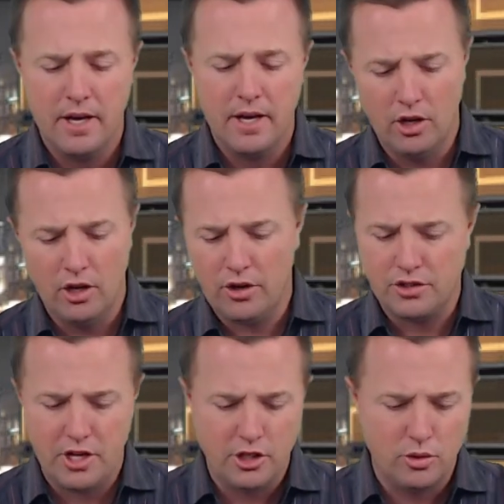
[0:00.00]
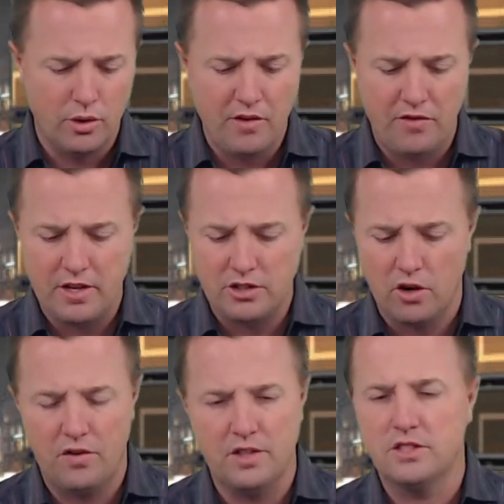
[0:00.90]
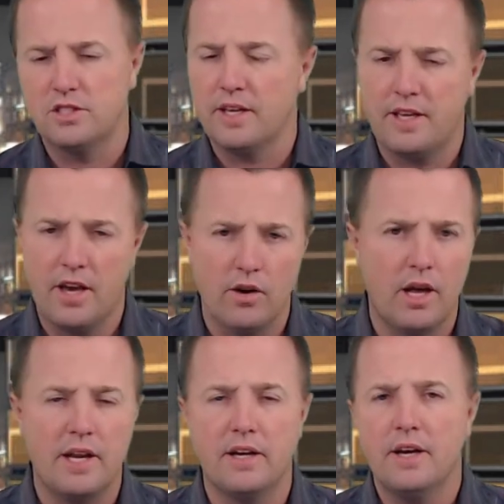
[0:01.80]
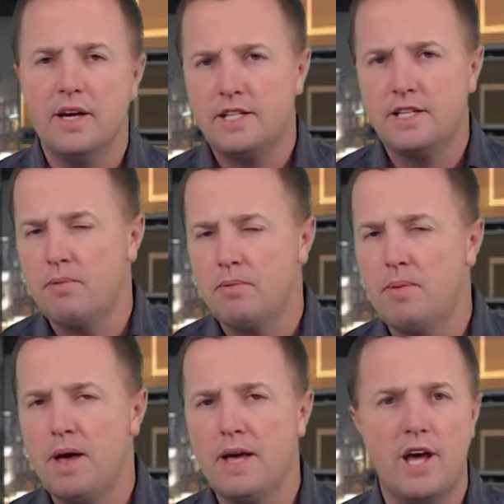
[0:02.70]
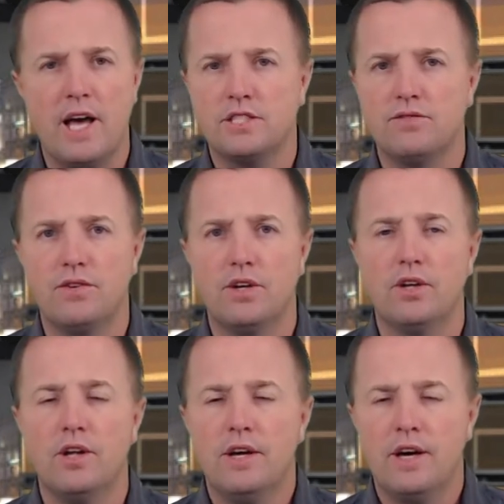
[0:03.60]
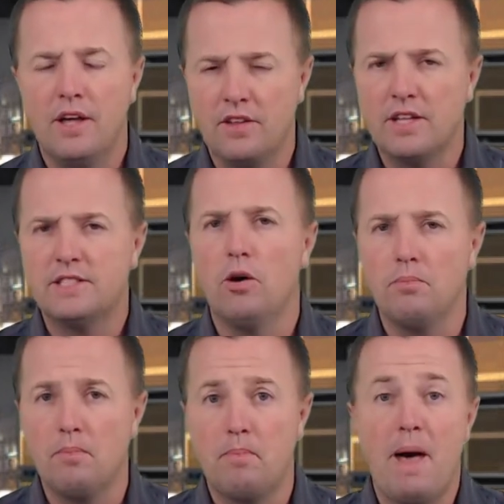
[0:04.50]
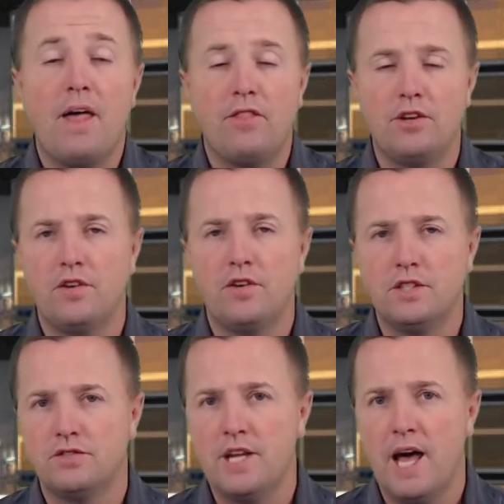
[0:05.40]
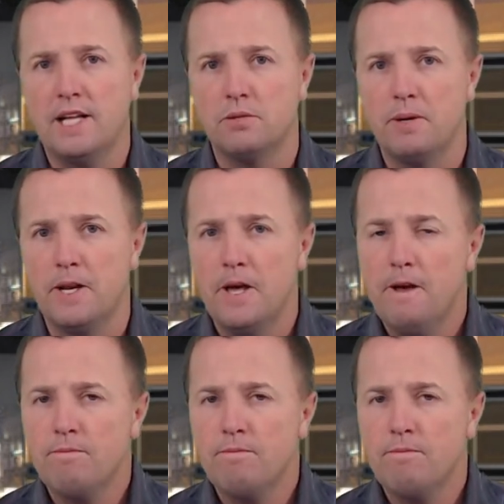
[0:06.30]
You look at their schedule, they faced offenses like Carolina, Tampa Bay, Jacksonville. I think that's helped pad the defensive stats a bit.